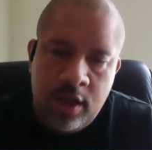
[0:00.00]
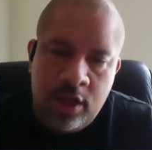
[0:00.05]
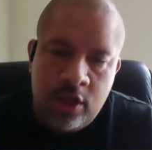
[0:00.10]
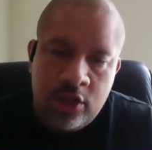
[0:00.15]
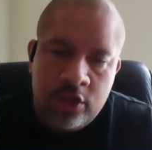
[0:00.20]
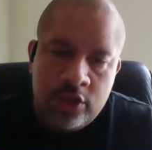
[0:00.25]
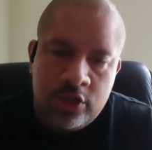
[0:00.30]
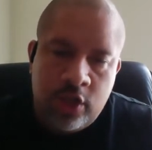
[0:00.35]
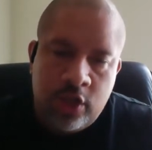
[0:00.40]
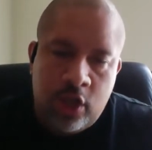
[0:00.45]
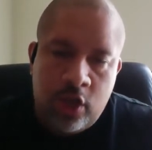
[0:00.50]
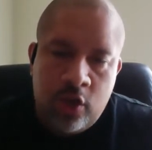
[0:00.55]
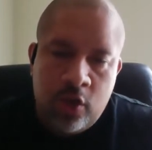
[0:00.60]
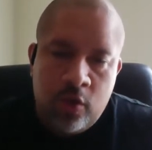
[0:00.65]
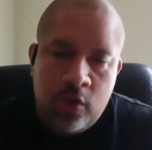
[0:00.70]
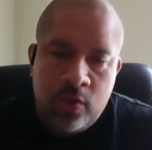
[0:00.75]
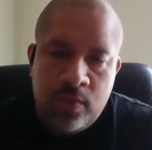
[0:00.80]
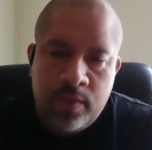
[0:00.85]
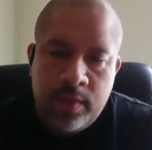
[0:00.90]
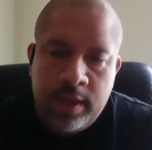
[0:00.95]

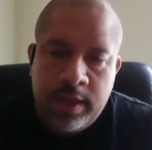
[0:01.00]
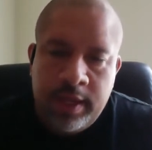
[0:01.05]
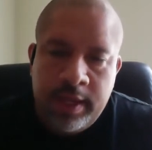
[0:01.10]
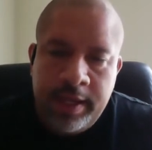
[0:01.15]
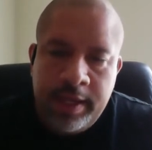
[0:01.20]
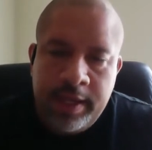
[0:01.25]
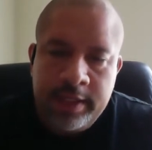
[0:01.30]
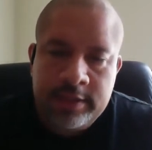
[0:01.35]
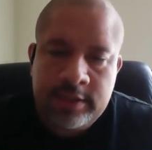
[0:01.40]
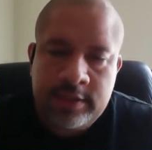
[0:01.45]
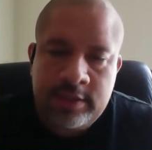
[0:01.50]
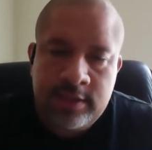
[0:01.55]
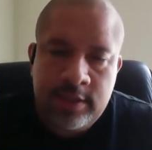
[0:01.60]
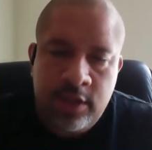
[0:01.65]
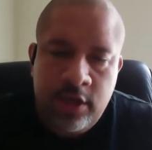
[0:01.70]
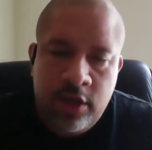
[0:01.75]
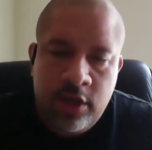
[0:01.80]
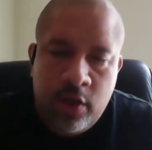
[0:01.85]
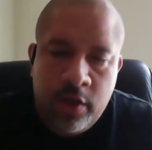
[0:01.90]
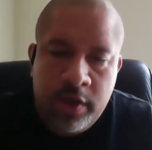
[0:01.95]
So it's
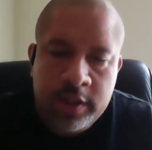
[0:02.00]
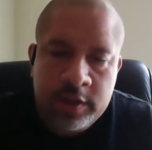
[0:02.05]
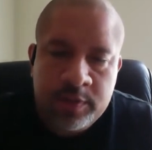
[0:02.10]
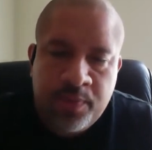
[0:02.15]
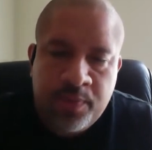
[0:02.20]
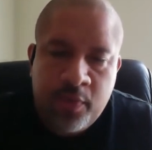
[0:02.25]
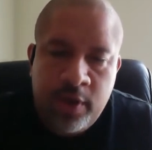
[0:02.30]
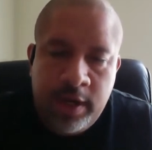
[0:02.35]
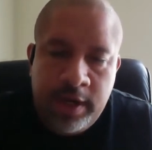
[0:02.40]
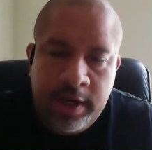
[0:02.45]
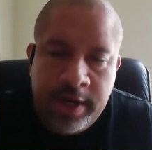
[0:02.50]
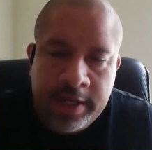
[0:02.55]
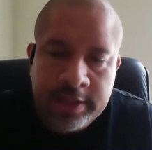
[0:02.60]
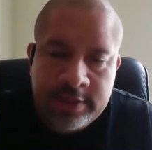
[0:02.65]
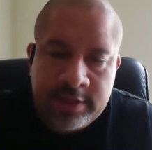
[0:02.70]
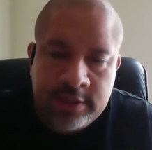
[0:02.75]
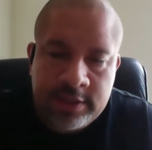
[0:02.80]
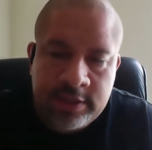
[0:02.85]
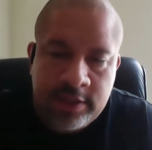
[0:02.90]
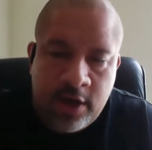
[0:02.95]
pretty
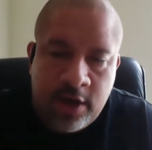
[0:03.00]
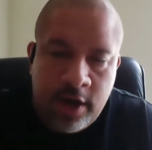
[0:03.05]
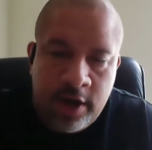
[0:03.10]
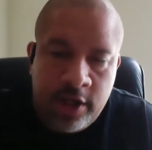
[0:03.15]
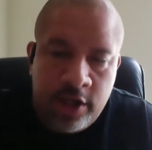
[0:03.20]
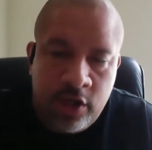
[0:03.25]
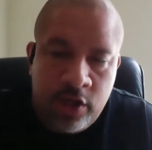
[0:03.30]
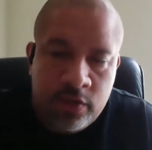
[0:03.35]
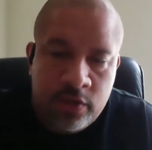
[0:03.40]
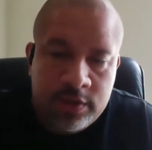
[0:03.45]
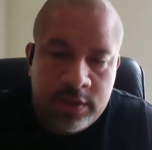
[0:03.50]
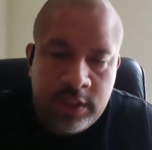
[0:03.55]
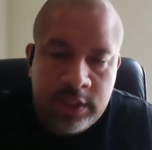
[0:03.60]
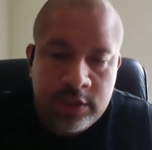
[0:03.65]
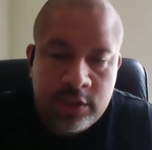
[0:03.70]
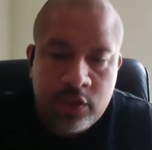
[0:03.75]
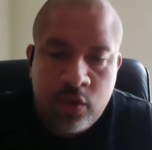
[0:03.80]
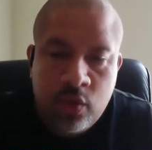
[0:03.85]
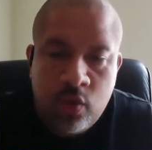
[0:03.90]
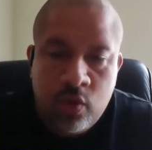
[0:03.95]
necessary to use
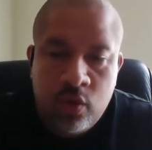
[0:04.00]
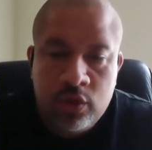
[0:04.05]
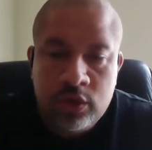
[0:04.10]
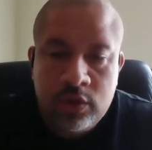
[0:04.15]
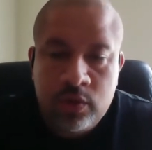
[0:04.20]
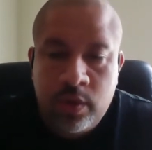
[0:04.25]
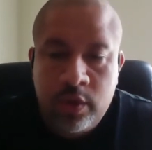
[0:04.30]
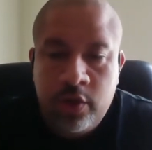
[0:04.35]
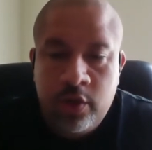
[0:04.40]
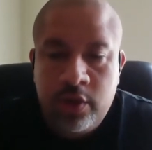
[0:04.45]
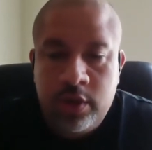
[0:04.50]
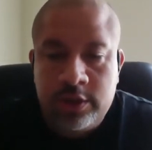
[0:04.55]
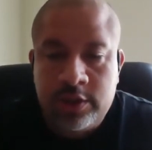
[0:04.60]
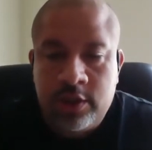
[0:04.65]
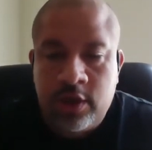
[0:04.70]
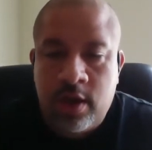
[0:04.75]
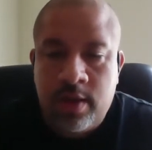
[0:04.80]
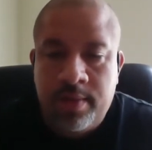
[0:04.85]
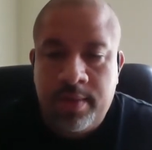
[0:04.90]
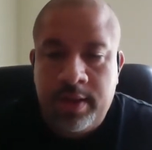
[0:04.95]
these tools when you
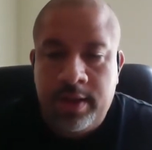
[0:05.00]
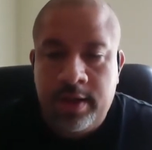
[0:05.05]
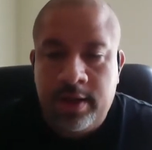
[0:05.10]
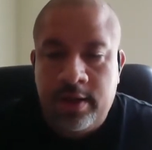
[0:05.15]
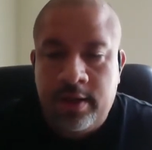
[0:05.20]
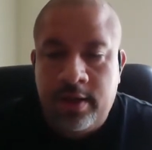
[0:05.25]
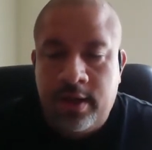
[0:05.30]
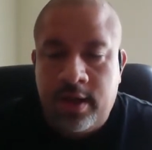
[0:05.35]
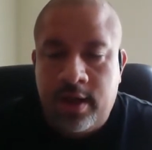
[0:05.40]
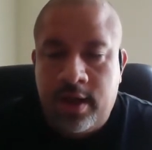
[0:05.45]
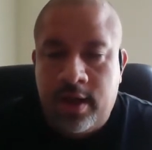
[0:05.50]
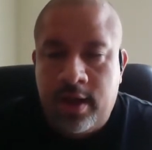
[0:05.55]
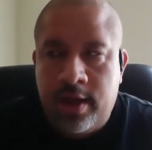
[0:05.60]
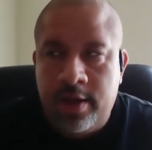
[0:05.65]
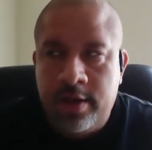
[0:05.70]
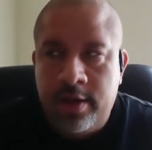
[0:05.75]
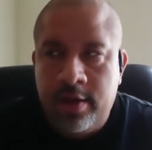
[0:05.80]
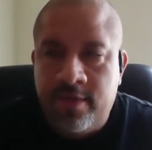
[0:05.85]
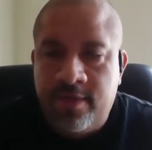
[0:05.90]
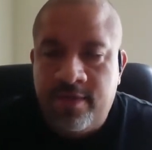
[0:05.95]
determine
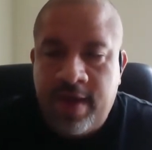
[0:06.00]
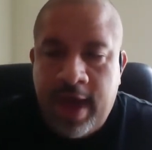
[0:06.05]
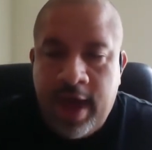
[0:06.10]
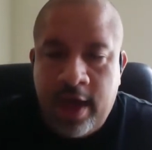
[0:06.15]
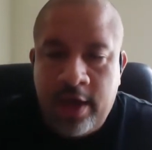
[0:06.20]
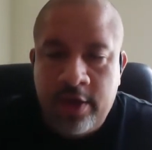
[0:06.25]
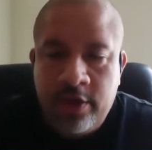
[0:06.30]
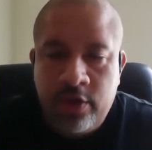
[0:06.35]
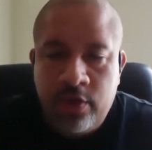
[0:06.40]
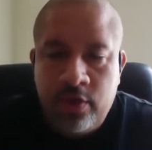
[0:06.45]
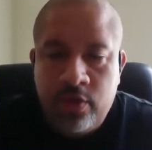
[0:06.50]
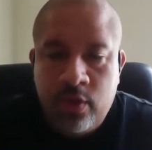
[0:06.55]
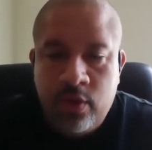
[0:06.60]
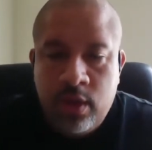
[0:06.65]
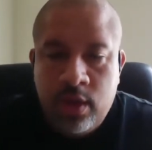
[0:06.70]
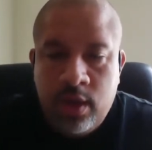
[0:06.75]
your value,